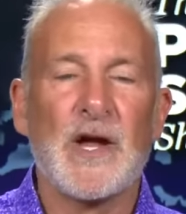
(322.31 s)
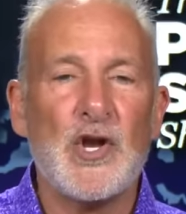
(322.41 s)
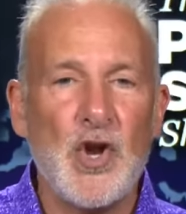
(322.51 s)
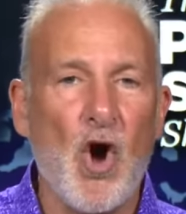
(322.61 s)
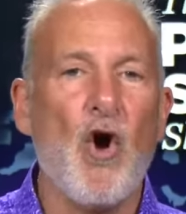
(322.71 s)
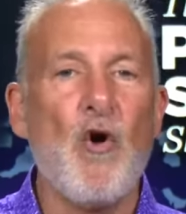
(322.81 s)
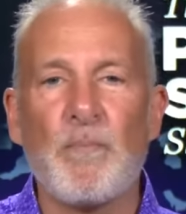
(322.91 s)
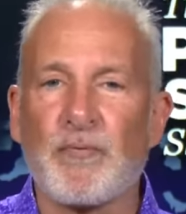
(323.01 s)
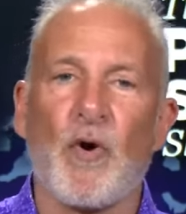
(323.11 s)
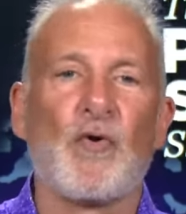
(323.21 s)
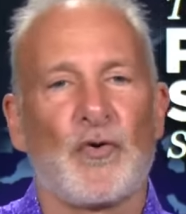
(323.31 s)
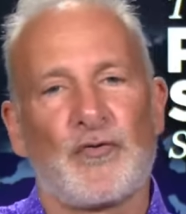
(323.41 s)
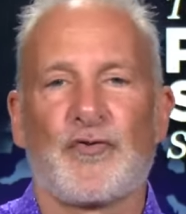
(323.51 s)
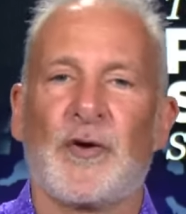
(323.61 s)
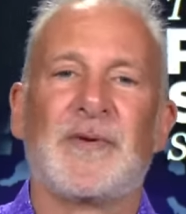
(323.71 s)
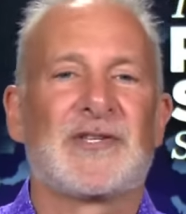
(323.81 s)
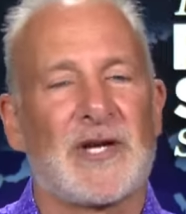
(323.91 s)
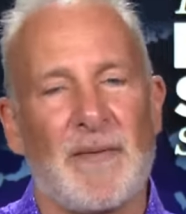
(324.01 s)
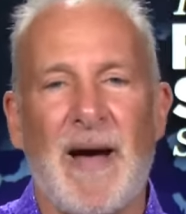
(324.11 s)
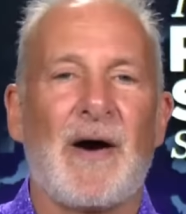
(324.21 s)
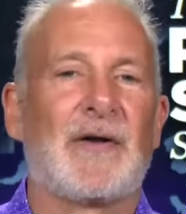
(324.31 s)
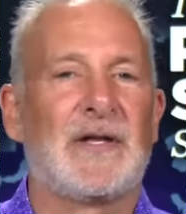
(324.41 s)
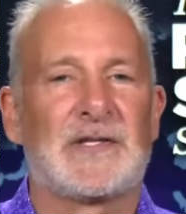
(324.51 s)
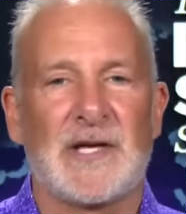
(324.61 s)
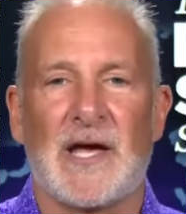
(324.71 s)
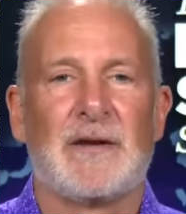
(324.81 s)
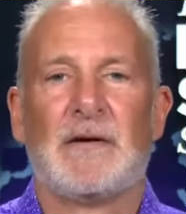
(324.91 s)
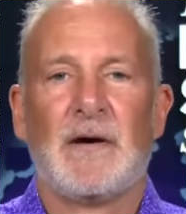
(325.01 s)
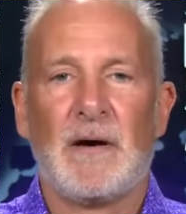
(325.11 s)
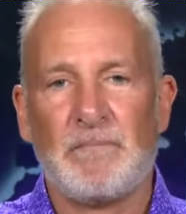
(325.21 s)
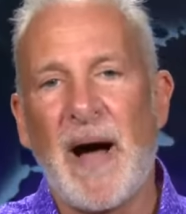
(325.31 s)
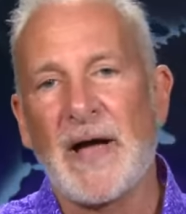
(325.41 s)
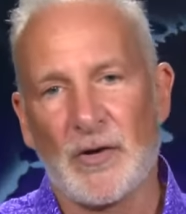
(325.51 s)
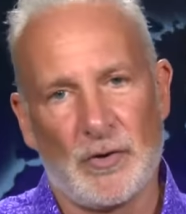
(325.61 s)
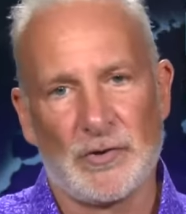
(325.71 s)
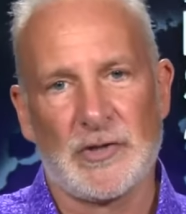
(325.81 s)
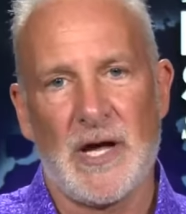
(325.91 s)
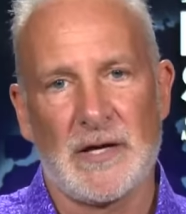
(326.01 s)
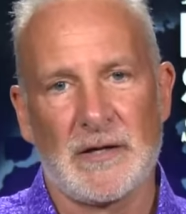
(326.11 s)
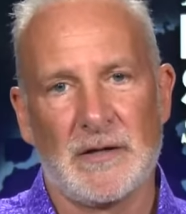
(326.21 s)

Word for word: No brokerage firm has come out and said buy a gold stock.